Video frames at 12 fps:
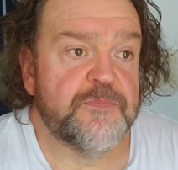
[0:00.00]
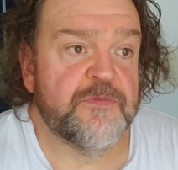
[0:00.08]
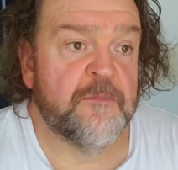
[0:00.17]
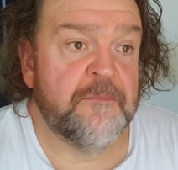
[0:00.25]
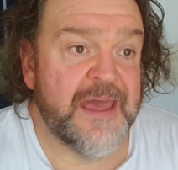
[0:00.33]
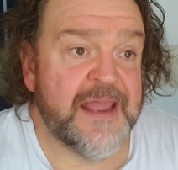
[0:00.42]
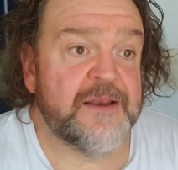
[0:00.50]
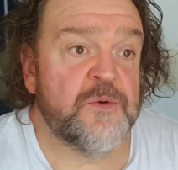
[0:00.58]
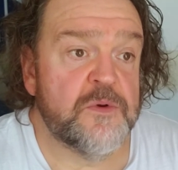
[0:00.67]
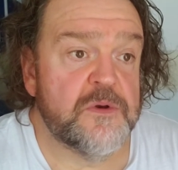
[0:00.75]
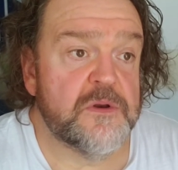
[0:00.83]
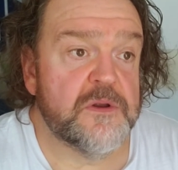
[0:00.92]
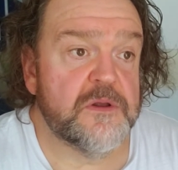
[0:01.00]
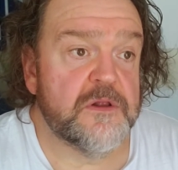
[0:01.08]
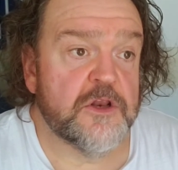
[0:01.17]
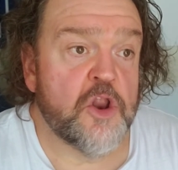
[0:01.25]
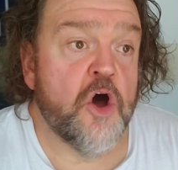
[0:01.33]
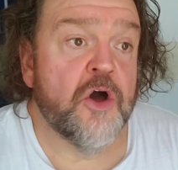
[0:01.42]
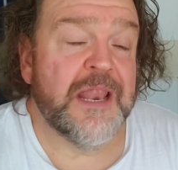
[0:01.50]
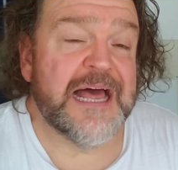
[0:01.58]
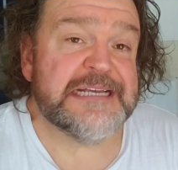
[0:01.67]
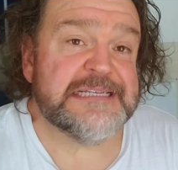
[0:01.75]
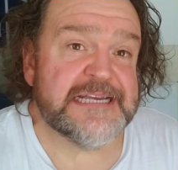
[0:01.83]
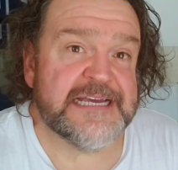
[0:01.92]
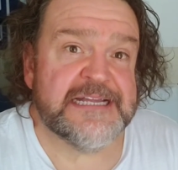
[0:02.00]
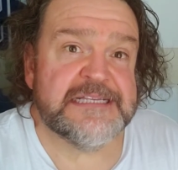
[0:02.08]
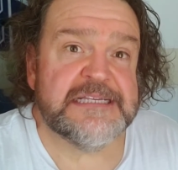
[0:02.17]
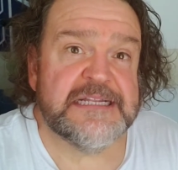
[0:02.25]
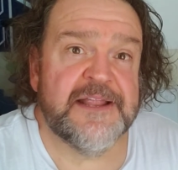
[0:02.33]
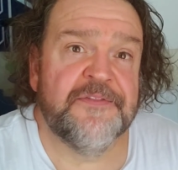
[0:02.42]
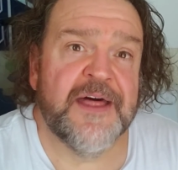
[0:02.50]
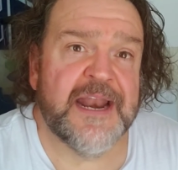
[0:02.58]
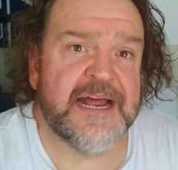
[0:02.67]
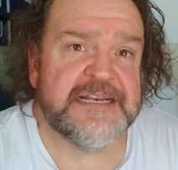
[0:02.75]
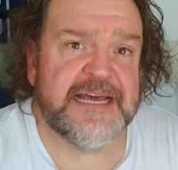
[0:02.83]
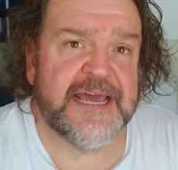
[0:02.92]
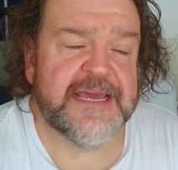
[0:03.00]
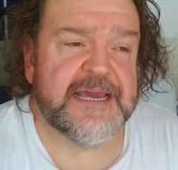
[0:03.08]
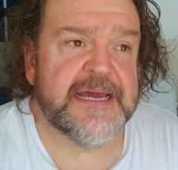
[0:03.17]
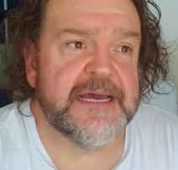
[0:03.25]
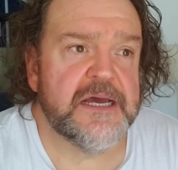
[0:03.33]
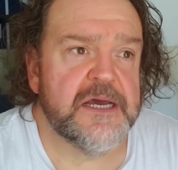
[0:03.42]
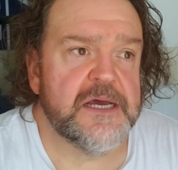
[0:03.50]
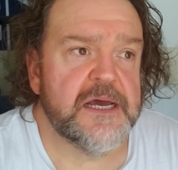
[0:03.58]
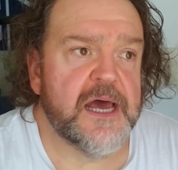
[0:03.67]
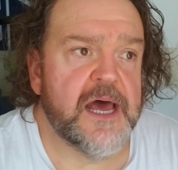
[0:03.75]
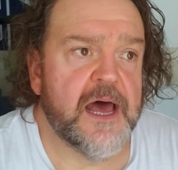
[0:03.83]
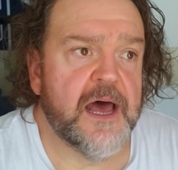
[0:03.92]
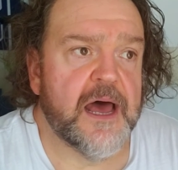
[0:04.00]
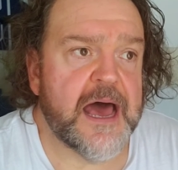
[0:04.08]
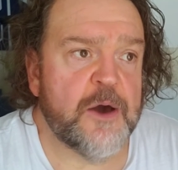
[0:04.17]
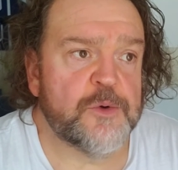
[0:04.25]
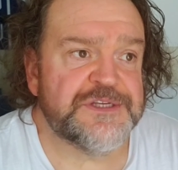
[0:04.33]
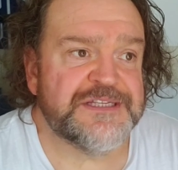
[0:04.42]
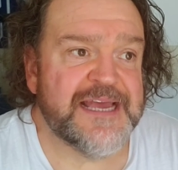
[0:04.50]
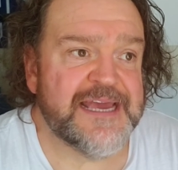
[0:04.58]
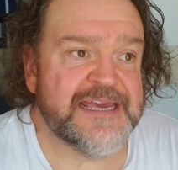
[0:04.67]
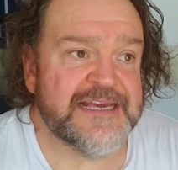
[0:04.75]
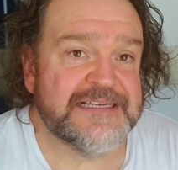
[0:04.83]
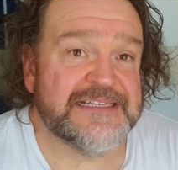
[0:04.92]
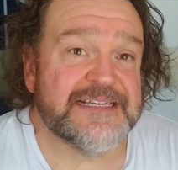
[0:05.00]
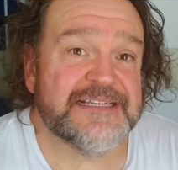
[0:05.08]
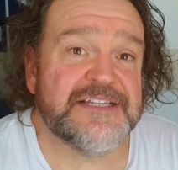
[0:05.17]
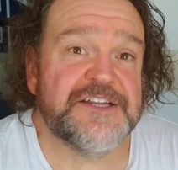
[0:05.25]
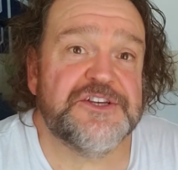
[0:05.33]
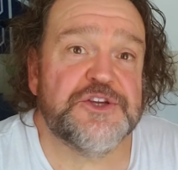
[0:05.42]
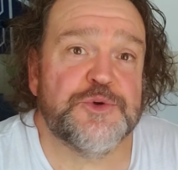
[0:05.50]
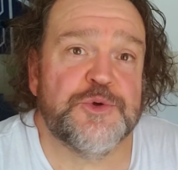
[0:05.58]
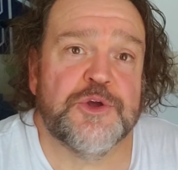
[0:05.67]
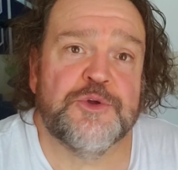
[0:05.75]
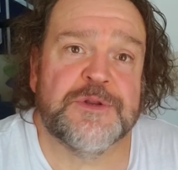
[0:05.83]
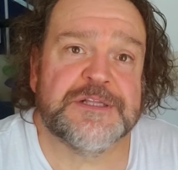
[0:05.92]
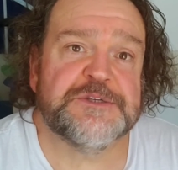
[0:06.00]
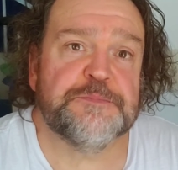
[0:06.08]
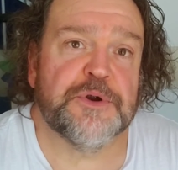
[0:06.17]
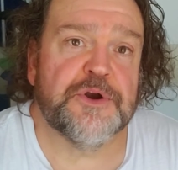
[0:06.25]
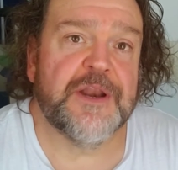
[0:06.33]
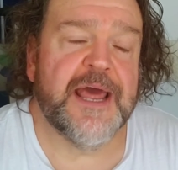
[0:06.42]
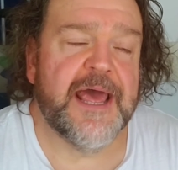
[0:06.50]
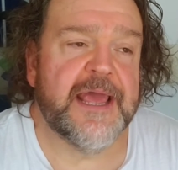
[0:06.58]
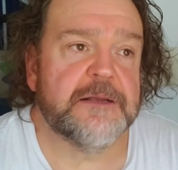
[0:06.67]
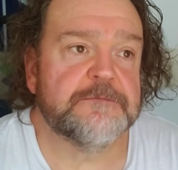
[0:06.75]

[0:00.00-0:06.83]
The main long-lasting insulin that I take, I was taking 62 units per day.